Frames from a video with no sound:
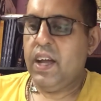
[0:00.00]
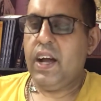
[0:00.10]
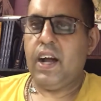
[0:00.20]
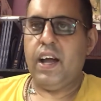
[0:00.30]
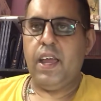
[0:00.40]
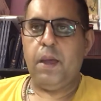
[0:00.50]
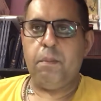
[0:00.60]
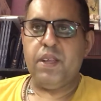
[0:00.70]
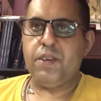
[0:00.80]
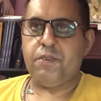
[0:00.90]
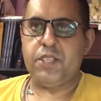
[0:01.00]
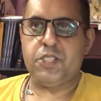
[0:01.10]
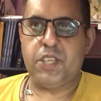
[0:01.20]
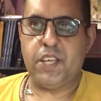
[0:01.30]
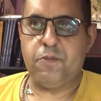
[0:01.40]
I am
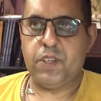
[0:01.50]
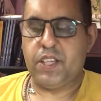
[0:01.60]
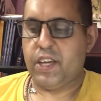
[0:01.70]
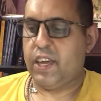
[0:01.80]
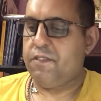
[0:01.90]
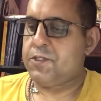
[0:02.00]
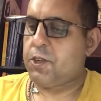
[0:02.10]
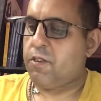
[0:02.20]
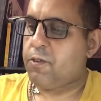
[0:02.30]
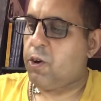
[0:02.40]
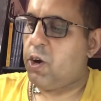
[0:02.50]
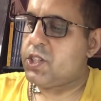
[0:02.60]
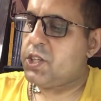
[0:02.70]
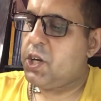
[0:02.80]
entrusted with the gifts of God.